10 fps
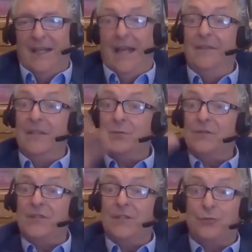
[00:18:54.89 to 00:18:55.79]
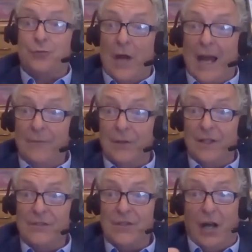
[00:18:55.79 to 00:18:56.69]
And this was the
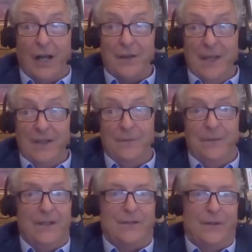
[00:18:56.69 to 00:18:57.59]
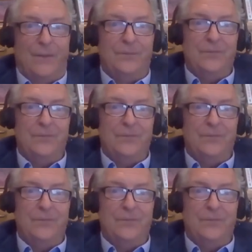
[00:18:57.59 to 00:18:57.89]
driverless automated vehicle.